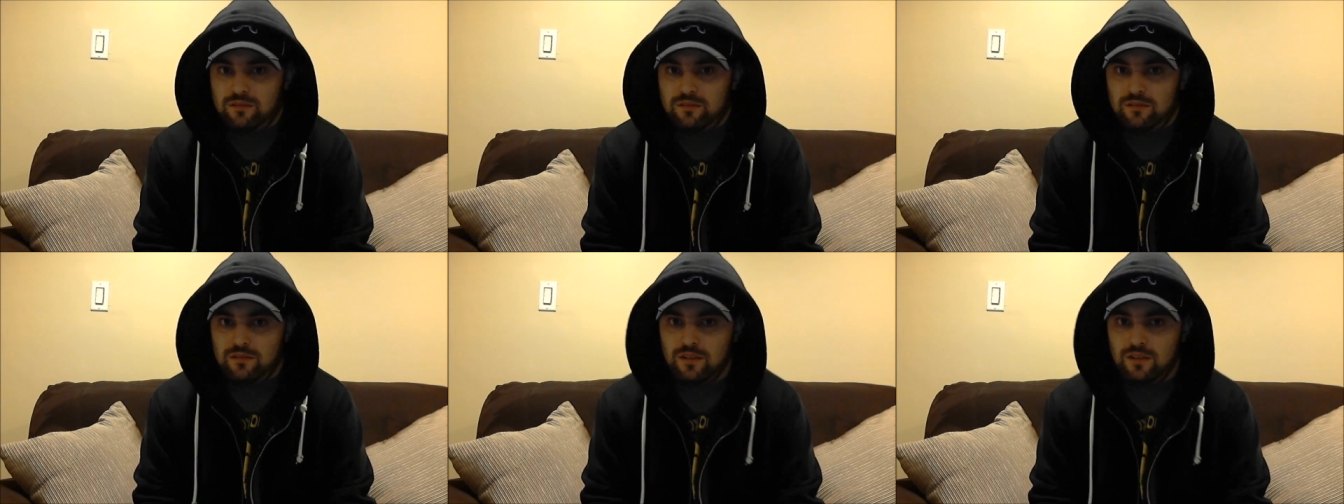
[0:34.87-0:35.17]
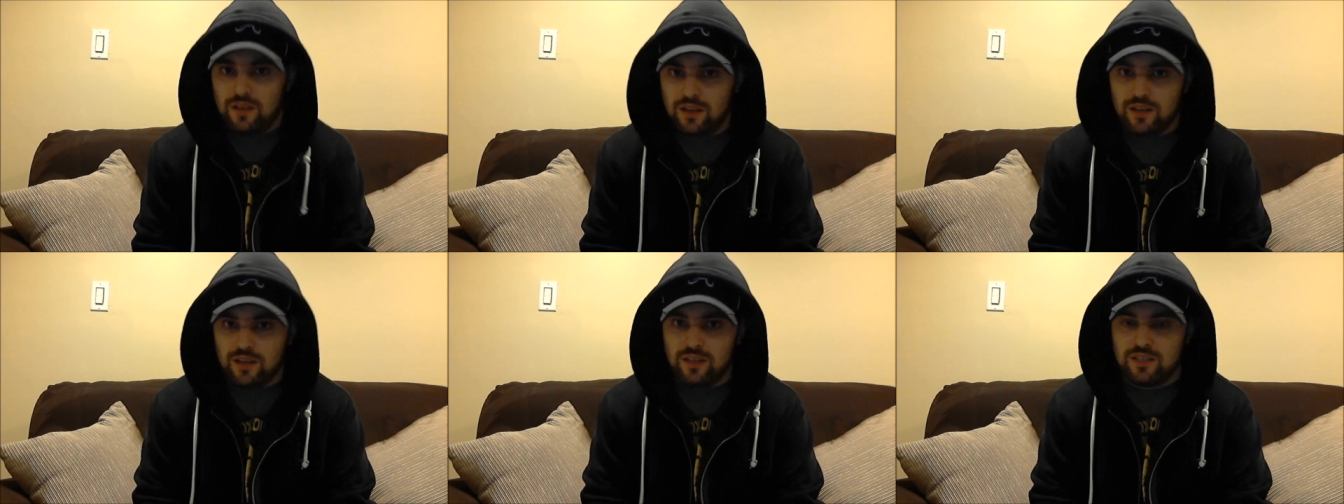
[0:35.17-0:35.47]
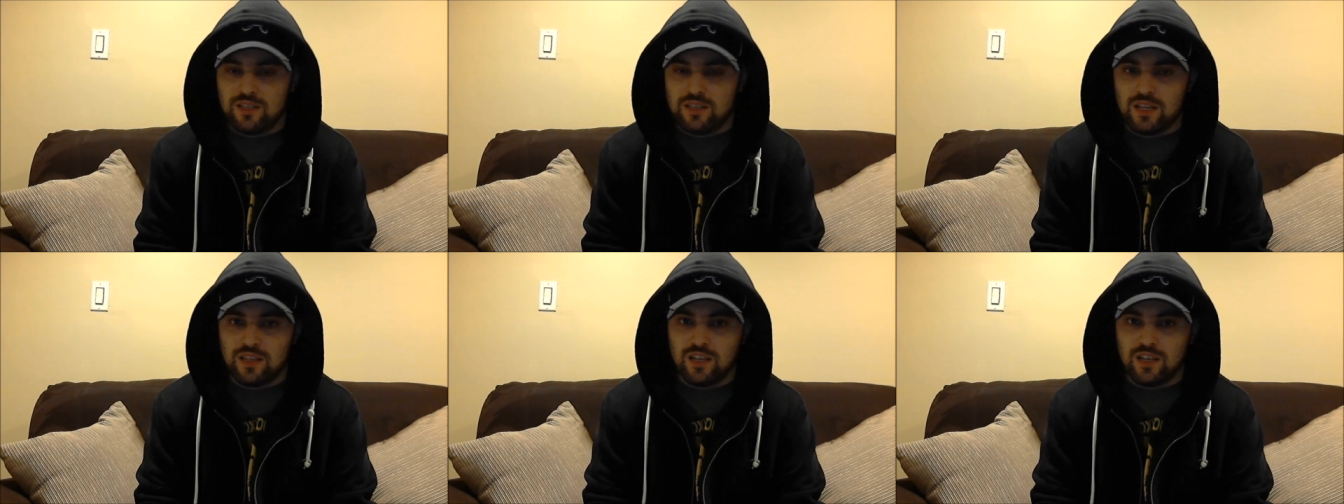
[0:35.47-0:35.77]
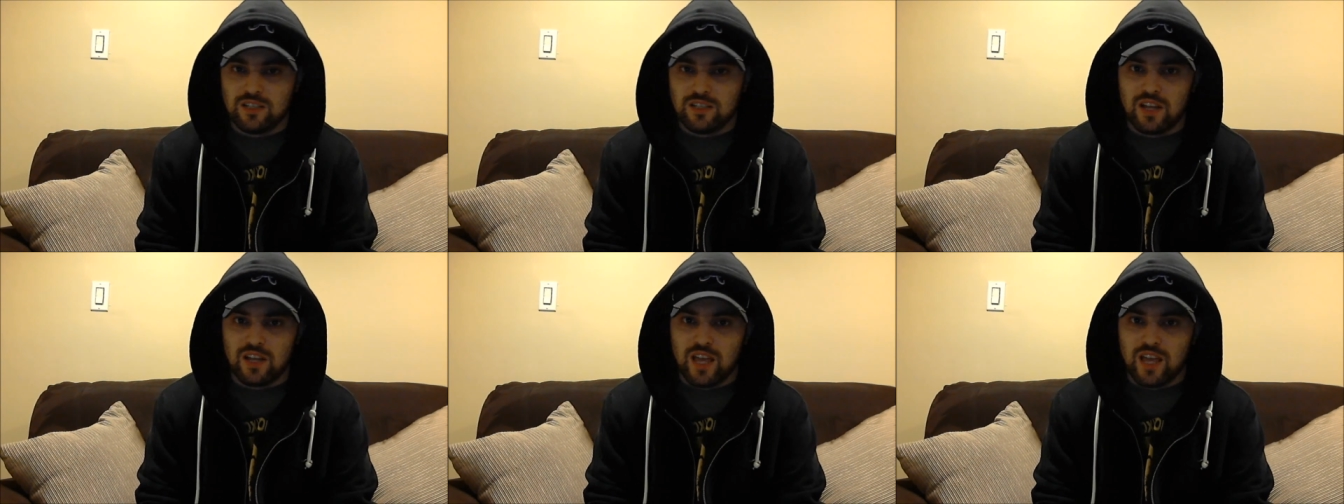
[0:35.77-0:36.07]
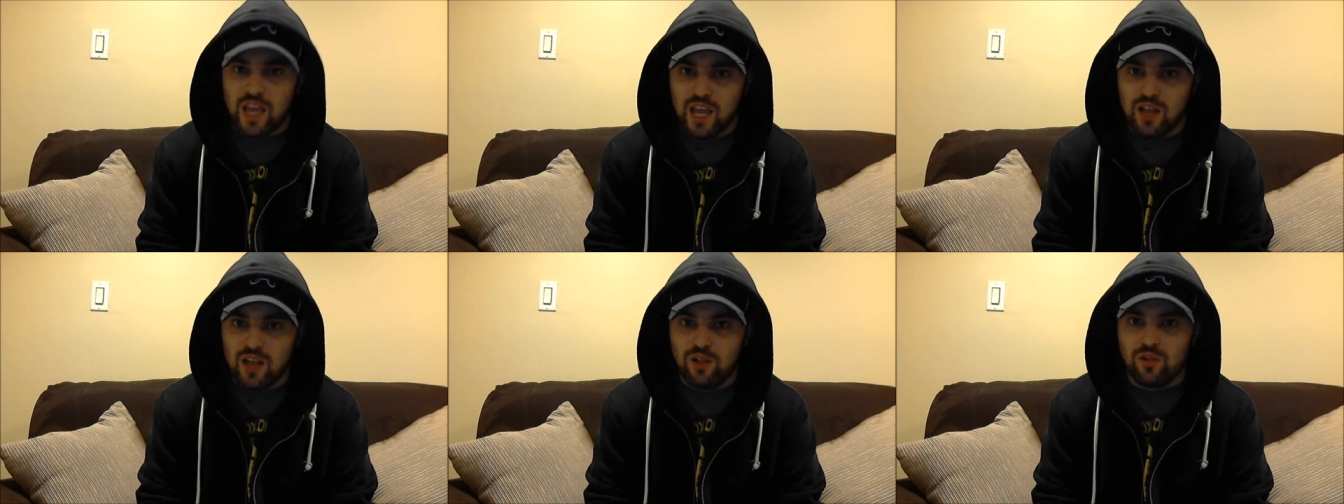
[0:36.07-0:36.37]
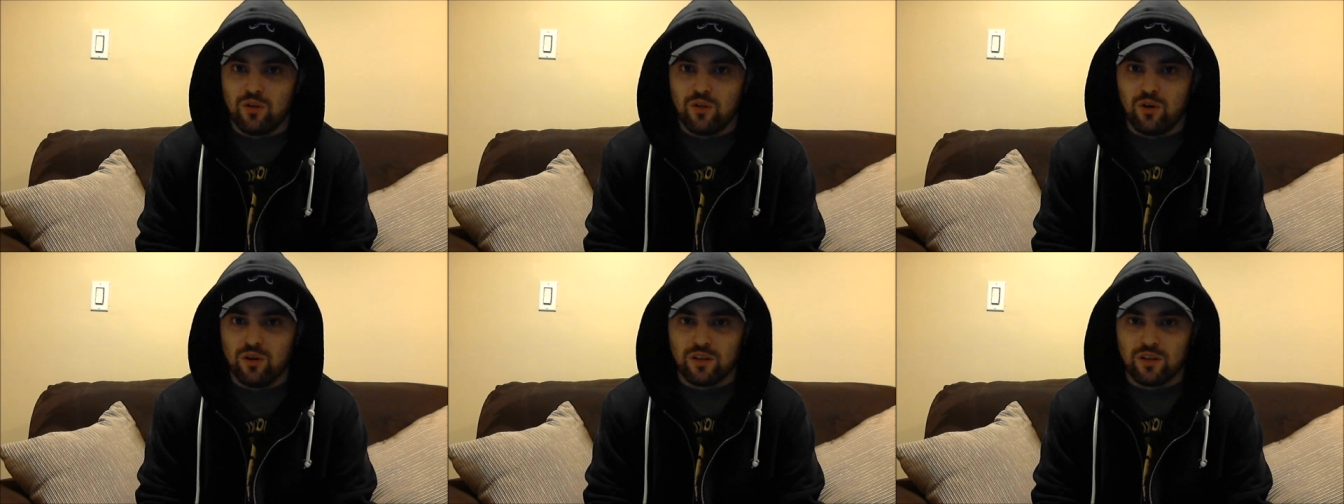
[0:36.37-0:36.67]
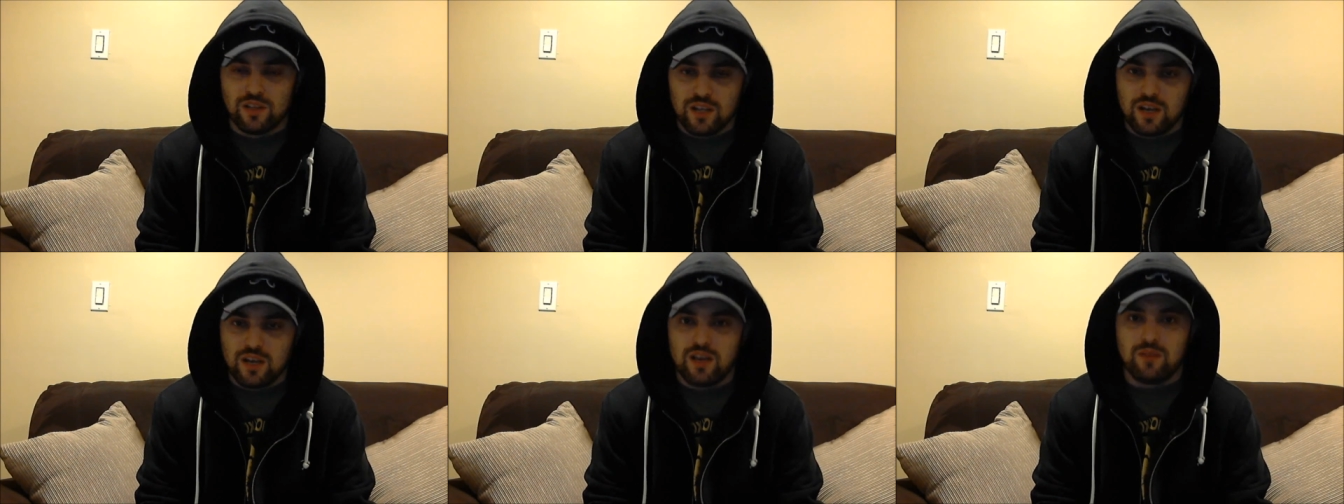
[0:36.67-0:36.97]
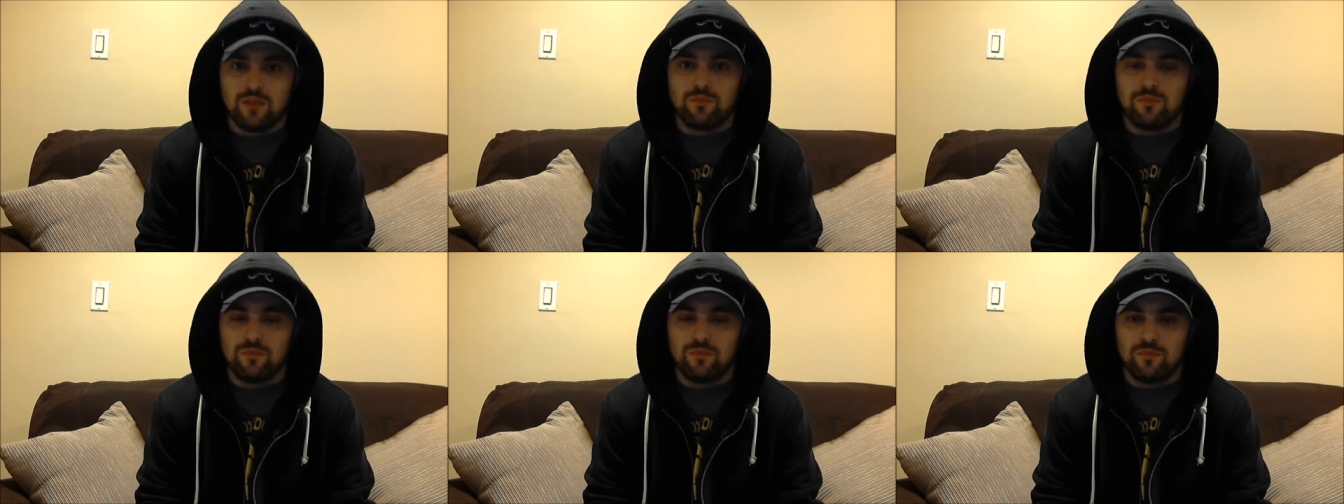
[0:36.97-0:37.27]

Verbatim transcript: It's it doesn't kill all the time.